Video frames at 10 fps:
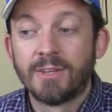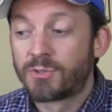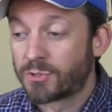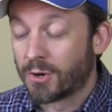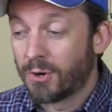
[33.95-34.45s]

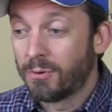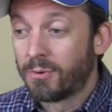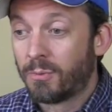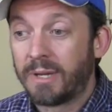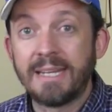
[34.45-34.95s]

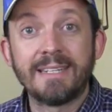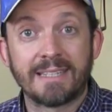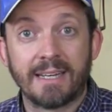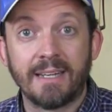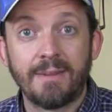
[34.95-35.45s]
So what he
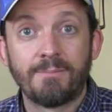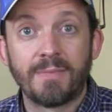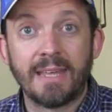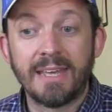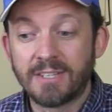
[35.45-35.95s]
did
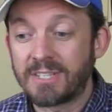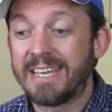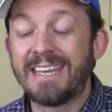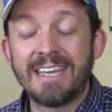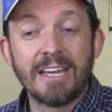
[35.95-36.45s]
is
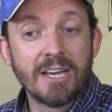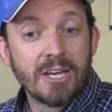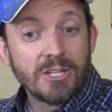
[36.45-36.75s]
he